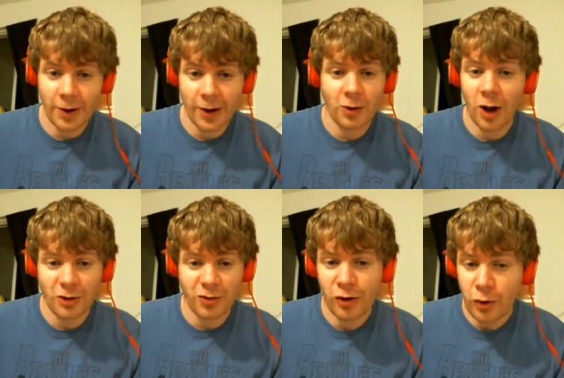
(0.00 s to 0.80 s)
like,
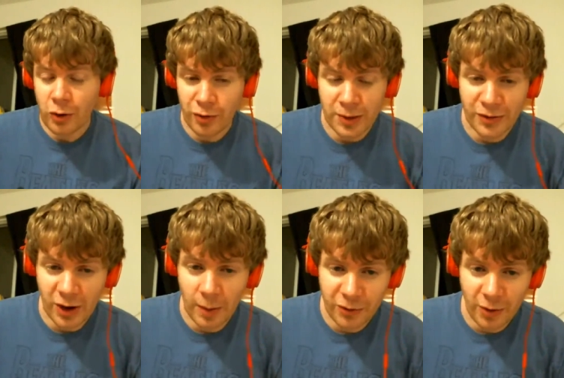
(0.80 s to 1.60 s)
launch a nuke from the
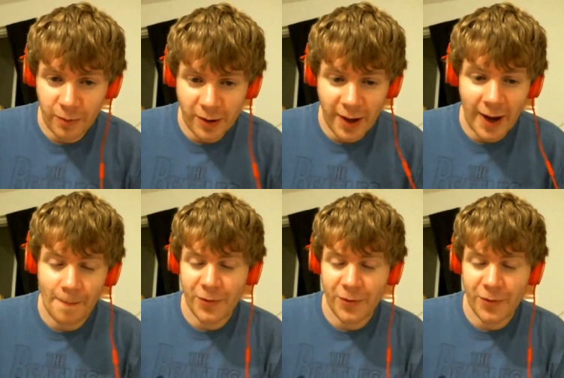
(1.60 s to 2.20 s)
sub or something like that.